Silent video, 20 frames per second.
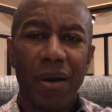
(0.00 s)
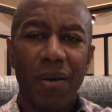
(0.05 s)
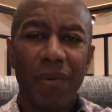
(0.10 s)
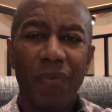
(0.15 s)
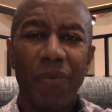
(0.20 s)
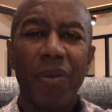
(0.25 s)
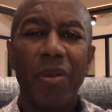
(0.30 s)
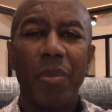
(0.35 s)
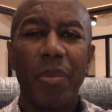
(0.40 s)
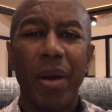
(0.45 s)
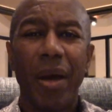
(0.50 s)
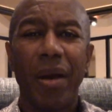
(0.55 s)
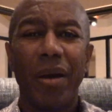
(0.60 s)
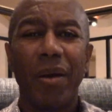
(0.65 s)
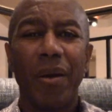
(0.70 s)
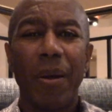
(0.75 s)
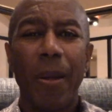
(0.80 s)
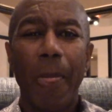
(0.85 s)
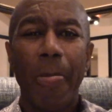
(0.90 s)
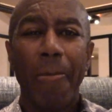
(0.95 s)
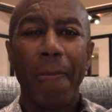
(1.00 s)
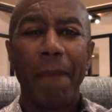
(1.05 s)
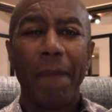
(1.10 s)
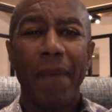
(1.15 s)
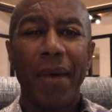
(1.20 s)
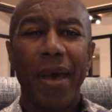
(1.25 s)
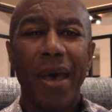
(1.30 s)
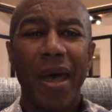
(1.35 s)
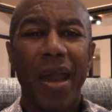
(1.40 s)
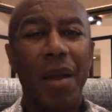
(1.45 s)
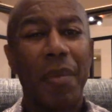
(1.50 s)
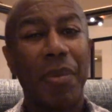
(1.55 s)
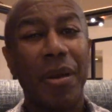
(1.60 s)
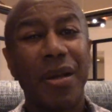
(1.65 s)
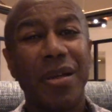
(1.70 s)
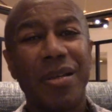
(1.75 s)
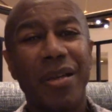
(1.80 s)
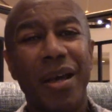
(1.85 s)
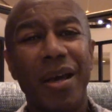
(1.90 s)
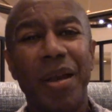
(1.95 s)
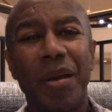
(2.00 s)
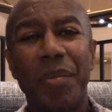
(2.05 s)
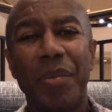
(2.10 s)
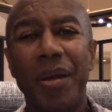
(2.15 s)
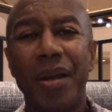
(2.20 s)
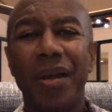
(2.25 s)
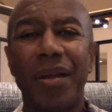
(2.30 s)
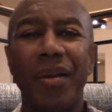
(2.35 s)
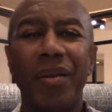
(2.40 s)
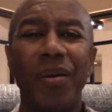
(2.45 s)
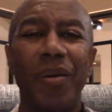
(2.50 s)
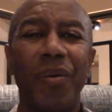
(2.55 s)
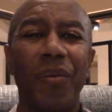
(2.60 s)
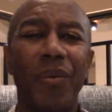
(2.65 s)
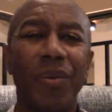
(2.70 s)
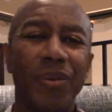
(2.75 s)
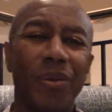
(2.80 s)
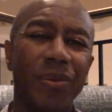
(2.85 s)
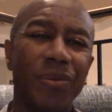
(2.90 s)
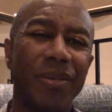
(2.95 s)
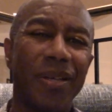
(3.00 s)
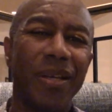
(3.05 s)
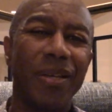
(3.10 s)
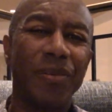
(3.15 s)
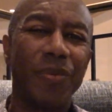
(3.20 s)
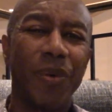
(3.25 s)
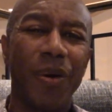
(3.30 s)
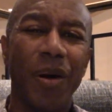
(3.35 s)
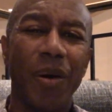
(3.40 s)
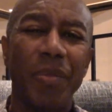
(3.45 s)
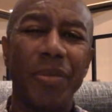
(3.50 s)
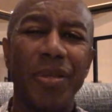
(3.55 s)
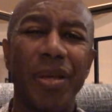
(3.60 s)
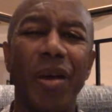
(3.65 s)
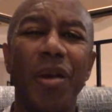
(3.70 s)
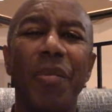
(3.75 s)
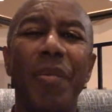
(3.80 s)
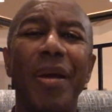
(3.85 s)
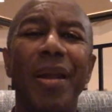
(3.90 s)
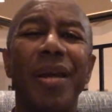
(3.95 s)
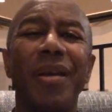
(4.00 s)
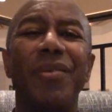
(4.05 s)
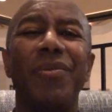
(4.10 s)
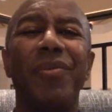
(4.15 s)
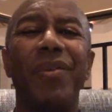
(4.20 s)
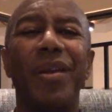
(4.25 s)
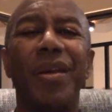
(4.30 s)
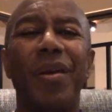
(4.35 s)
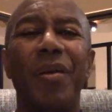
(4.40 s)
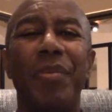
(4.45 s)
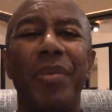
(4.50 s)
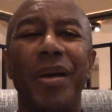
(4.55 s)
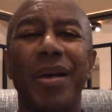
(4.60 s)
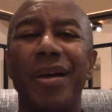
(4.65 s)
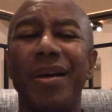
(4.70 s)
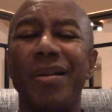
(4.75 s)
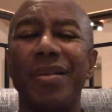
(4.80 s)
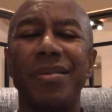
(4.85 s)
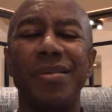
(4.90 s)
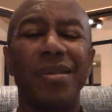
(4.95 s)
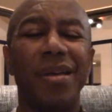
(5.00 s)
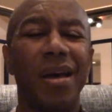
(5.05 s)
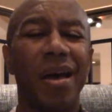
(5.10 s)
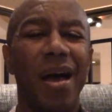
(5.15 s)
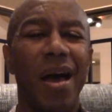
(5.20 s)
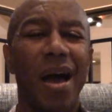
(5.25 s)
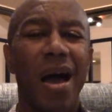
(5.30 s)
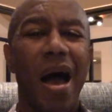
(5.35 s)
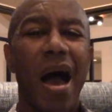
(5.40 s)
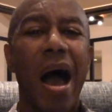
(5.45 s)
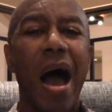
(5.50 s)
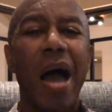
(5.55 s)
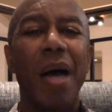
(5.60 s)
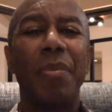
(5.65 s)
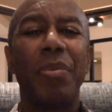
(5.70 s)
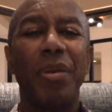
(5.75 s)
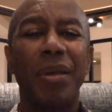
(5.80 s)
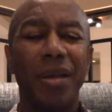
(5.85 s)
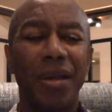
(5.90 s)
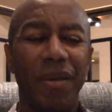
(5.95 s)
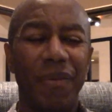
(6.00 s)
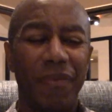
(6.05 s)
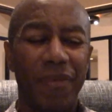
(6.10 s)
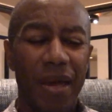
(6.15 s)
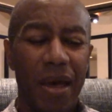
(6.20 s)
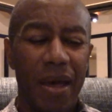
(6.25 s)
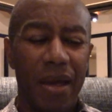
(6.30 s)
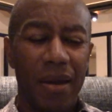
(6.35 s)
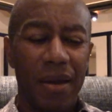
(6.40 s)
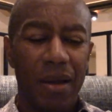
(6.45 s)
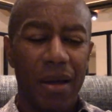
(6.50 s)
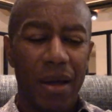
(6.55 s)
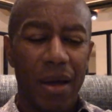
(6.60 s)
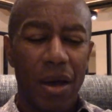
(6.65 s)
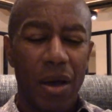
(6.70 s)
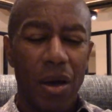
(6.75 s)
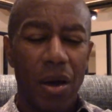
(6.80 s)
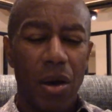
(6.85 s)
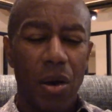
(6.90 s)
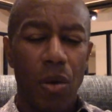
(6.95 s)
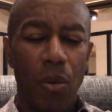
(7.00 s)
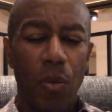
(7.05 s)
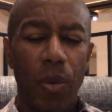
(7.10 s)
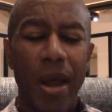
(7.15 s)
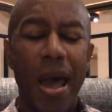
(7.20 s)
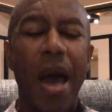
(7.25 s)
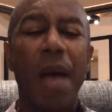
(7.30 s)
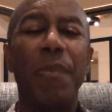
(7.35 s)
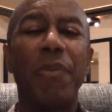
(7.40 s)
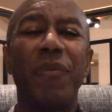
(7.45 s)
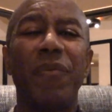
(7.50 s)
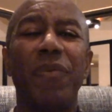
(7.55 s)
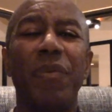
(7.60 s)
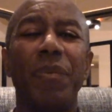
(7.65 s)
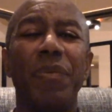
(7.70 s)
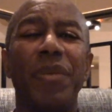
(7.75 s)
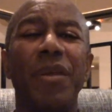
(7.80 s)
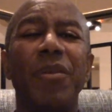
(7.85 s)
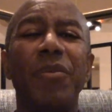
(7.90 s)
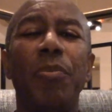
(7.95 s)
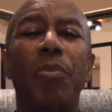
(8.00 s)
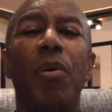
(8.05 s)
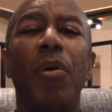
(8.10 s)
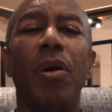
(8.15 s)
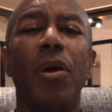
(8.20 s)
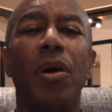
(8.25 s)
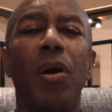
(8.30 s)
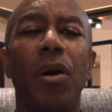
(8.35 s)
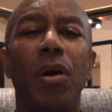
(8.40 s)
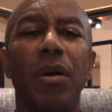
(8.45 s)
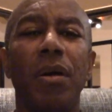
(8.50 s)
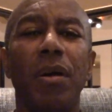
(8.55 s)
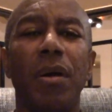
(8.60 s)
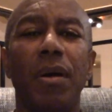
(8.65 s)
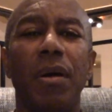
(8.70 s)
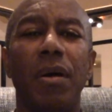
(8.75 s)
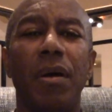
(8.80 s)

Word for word: for the better. And I'm going to tell you in a minute what those things were. I'm going to tell you in my next video because I believe that what happened from this point on,